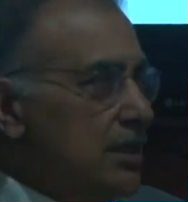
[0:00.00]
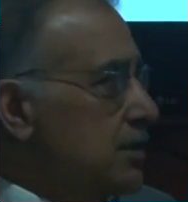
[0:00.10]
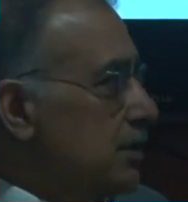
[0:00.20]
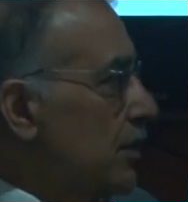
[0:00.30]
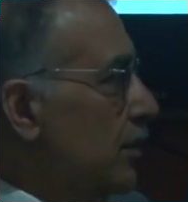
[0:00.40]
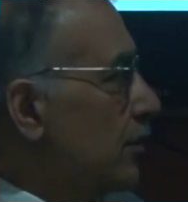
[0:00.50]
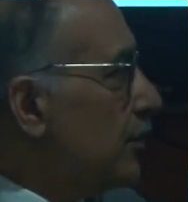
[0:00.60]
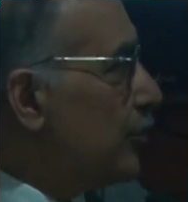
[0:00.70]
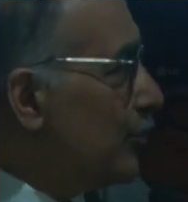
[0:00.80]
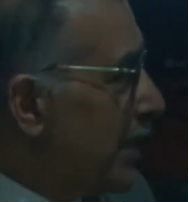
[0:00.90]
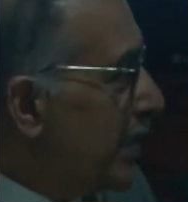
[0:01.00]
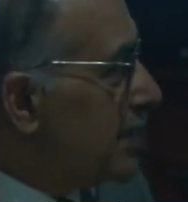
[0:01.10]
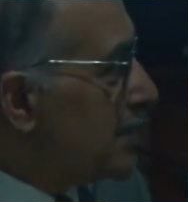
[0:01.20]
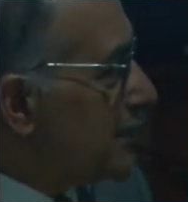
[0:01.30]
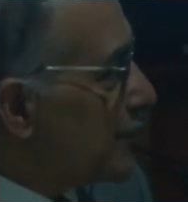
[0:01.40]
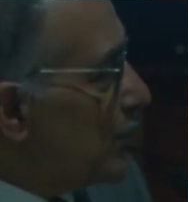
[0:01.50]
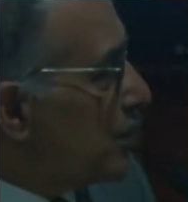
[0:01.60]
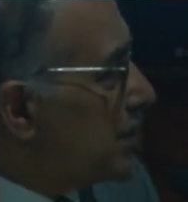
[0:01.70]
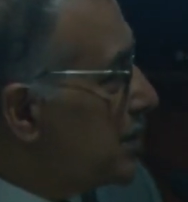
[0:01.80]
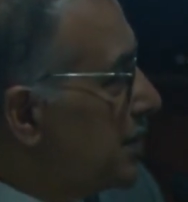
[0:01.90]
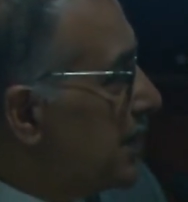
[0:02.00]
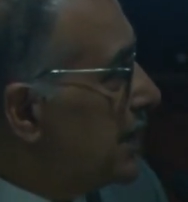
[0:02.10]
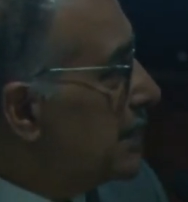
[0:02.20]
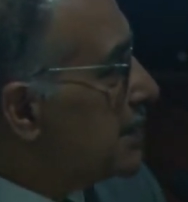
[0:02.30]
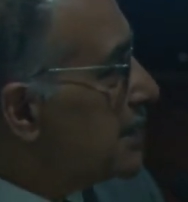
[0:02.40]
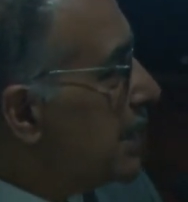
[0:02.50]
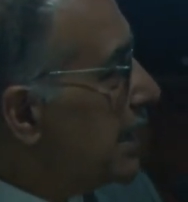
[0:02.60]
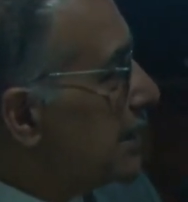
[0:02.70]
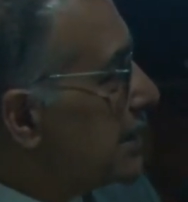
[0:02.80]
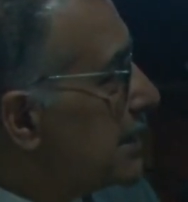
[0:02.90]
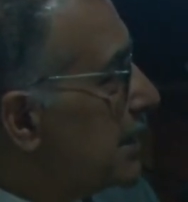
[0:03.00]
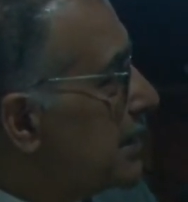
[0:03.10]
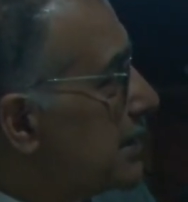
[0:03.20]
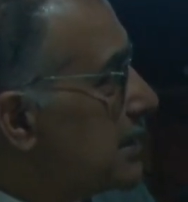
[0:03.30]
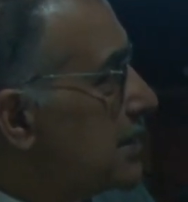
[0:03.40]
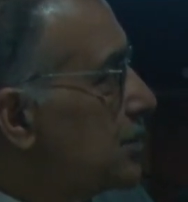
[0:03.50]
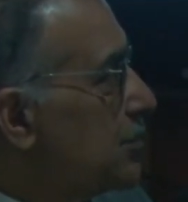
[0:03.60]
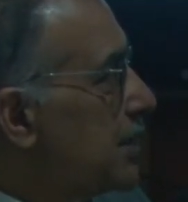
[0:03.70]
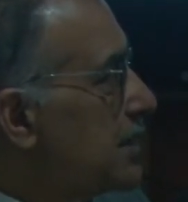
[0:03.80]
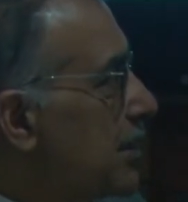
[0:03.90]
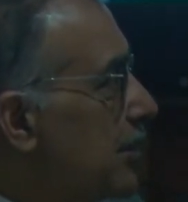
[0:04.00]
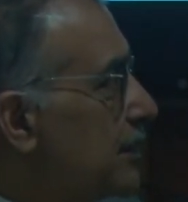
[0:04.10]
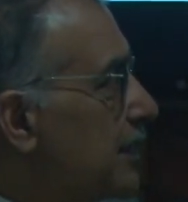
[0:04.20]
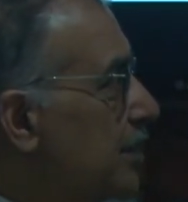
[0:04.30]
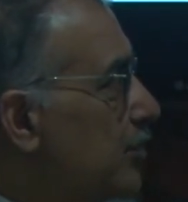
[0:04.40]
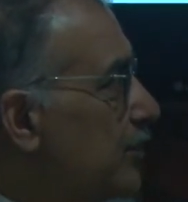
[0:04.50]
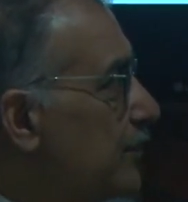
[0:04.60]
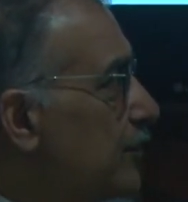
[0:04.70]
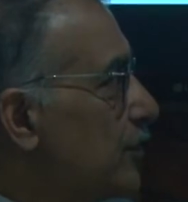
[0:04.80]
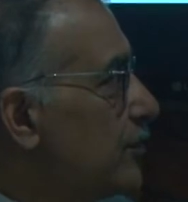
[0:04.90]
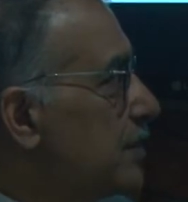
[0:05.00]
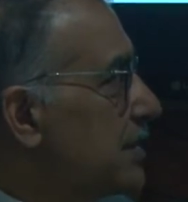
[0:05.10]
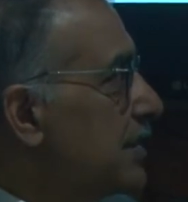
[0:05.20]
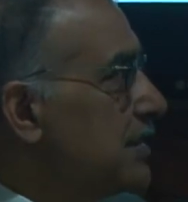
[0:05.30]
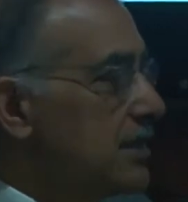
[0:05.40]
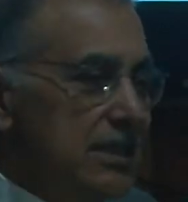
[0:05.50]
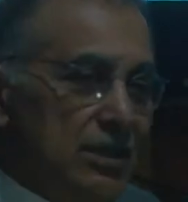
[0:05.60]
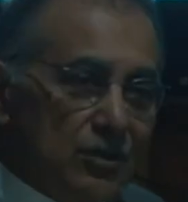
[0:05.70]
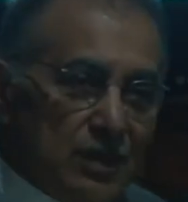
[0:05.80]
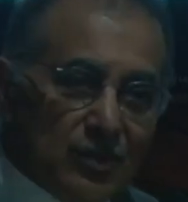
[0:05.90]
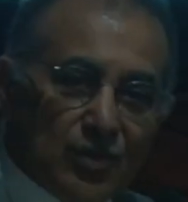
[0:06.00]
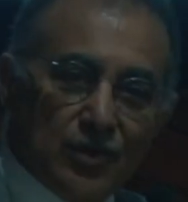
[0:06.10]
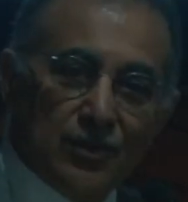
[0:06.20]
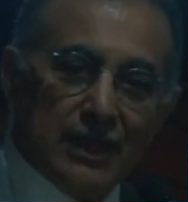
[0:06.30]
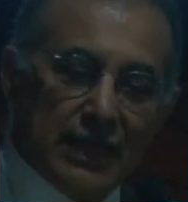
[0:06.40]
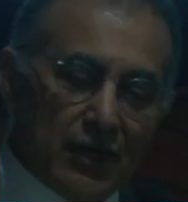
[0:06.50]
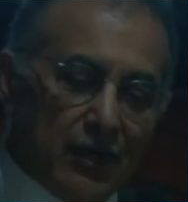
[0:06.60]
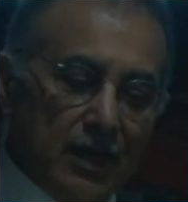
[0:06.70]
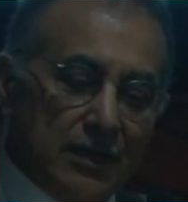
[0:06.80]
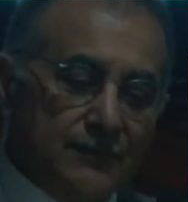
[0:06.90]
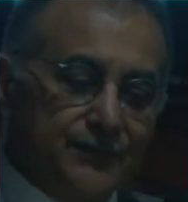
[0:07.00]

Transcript: So the red is, of course, the United States, and this is U.S. healthcare performance in the neoliberal era.